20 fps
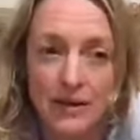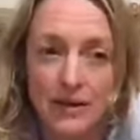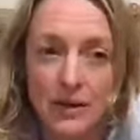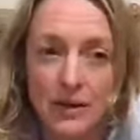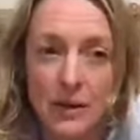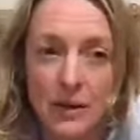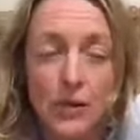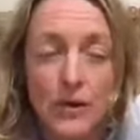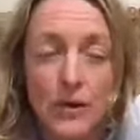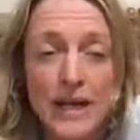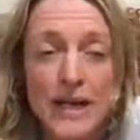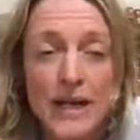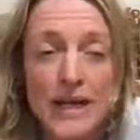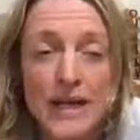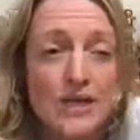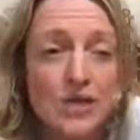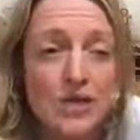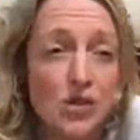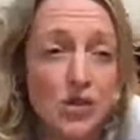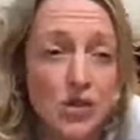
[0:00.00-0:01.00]
Green
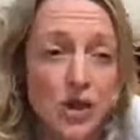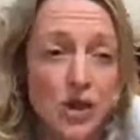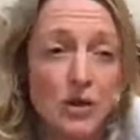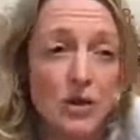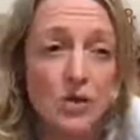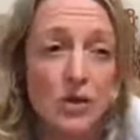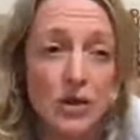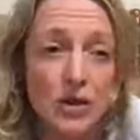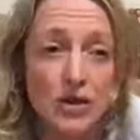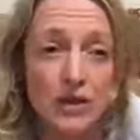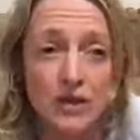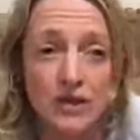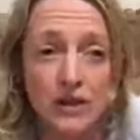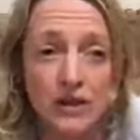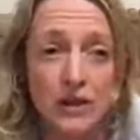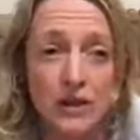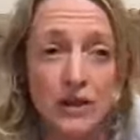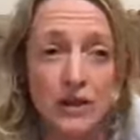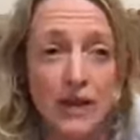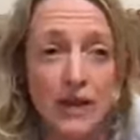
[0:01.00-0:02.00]
is so good for
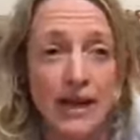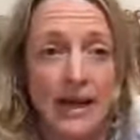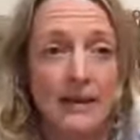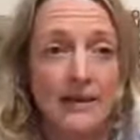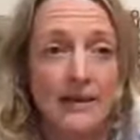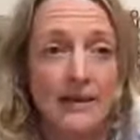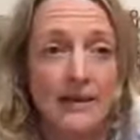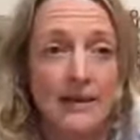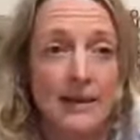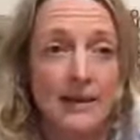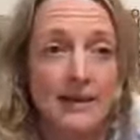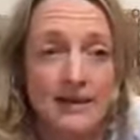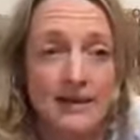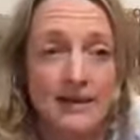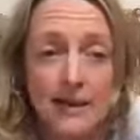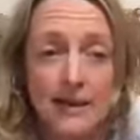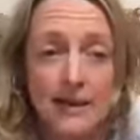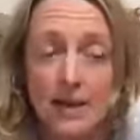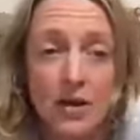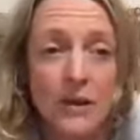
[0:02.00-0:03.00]
you, Kathy. You
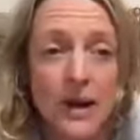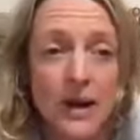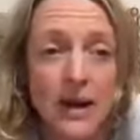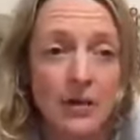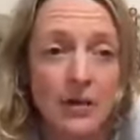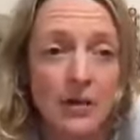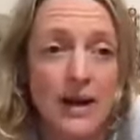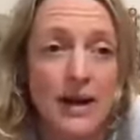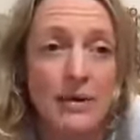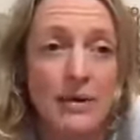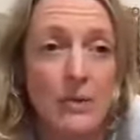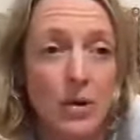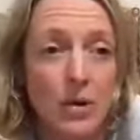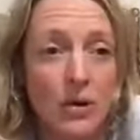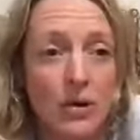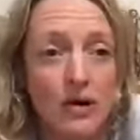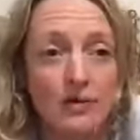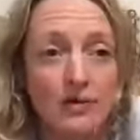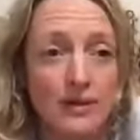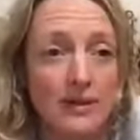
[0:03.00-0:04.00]
got to wear green more
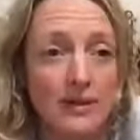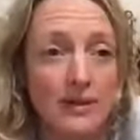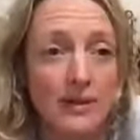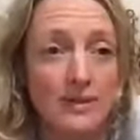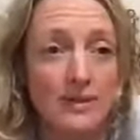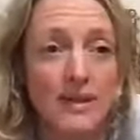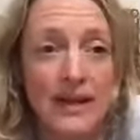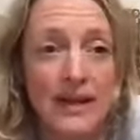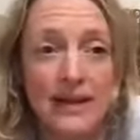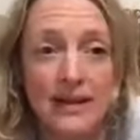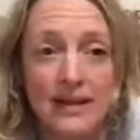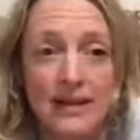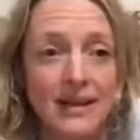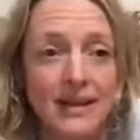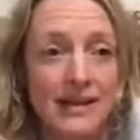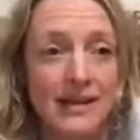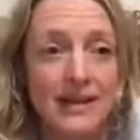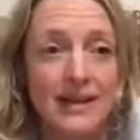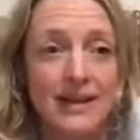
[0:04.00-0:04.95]
often, I'm telling you.